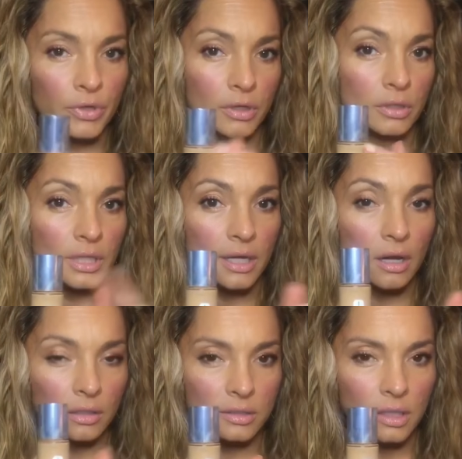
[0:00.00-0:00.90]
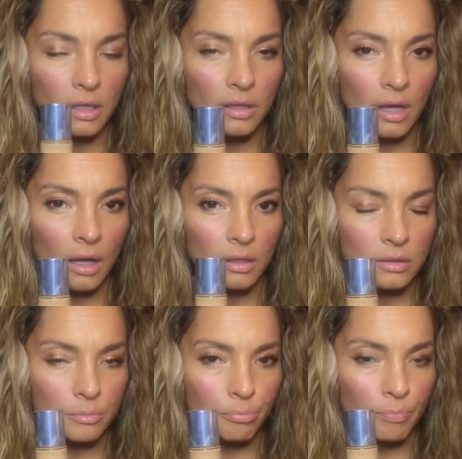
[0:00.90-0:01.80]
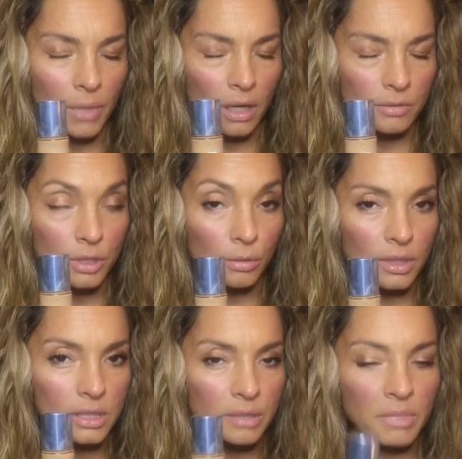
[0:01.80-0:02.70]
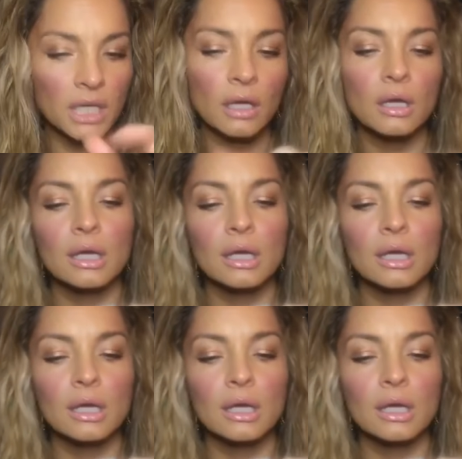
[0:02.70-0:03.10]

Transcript: the girl at Ulta that sold it to me.